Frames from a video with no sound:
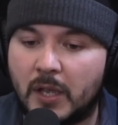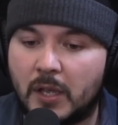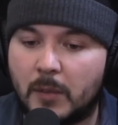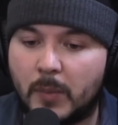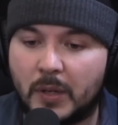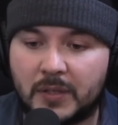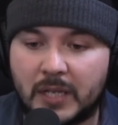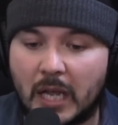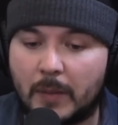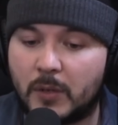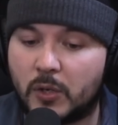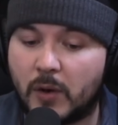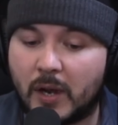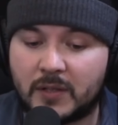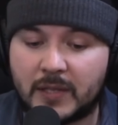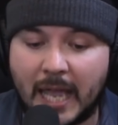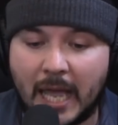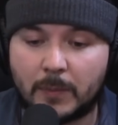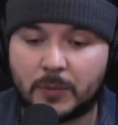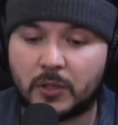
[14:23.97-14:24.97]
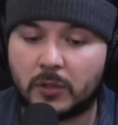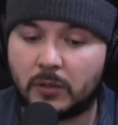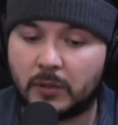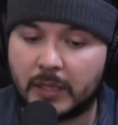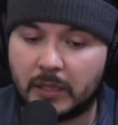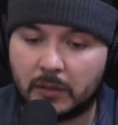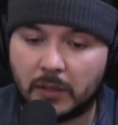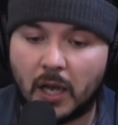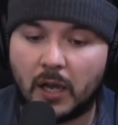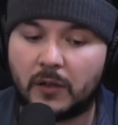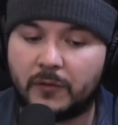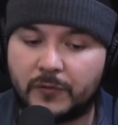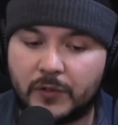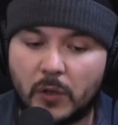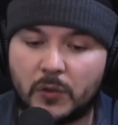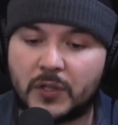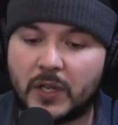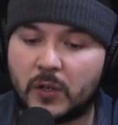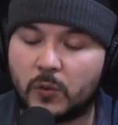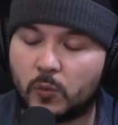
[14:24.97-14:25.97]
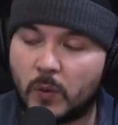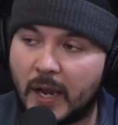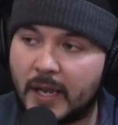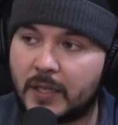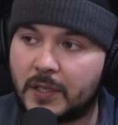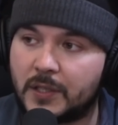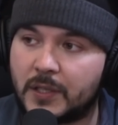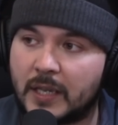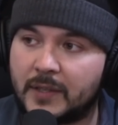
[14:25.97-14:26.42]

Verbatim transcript: but Democrats absolutely love using race